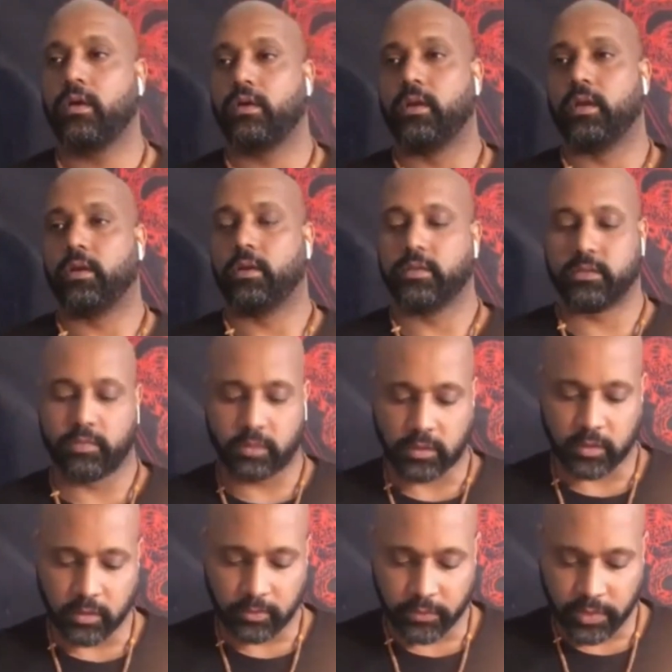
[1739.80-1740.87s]
Now let's
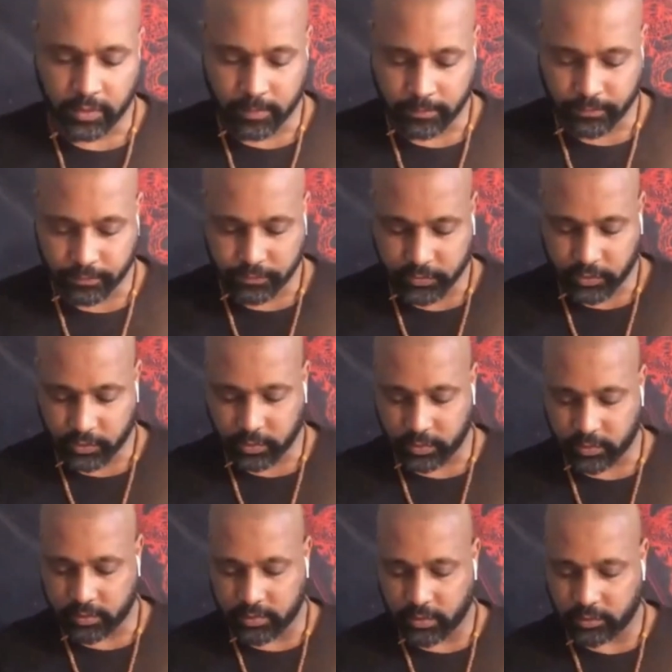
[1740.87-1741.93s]
begin. I'm not
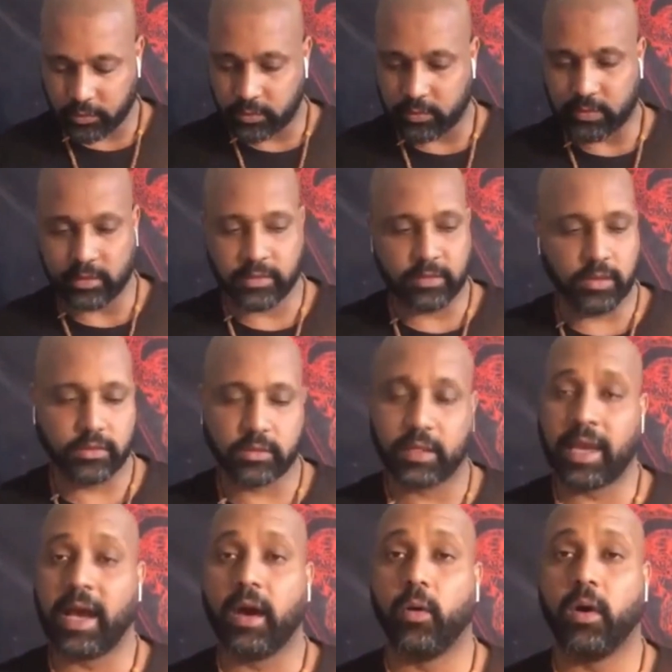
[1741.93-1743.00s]
going to tell you the details on
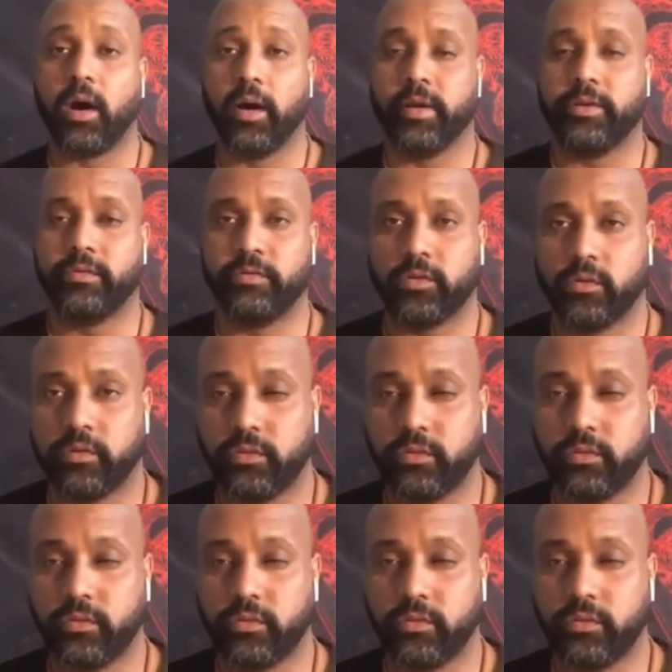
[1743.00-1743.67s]
how I invoke